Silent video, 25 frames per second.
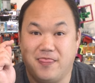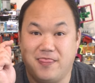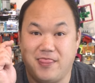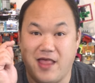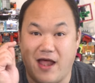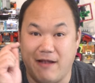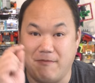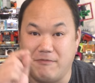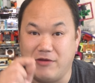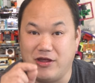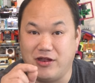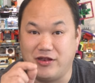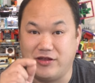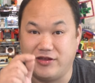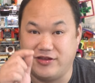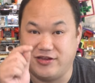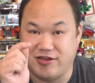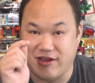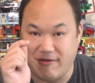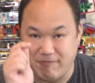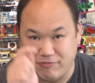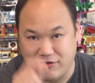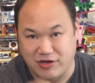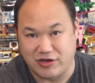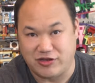That means
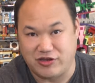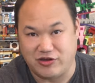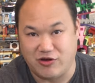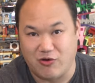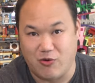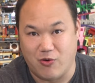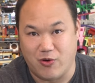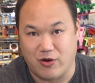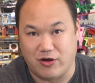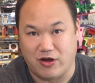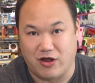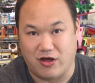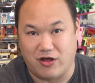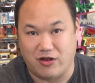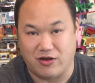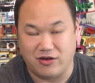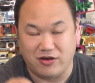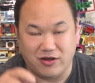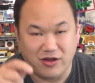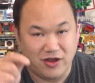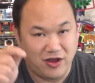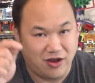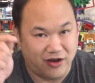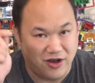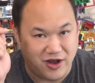something's going on.
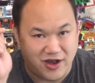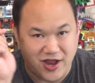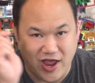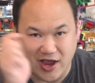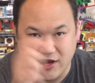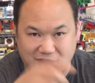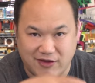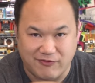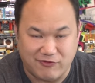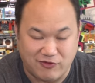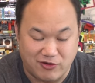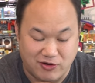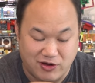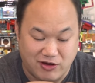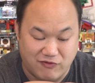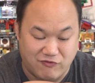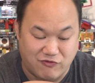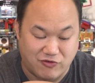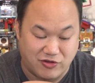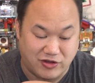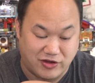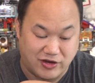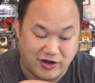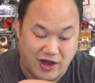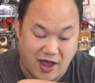Detective's looking
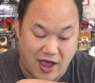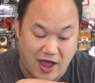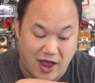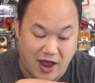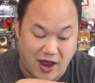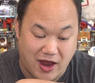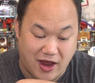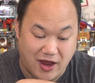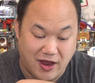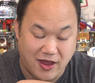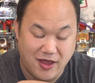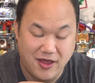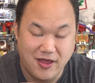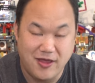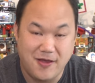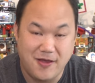for this guy.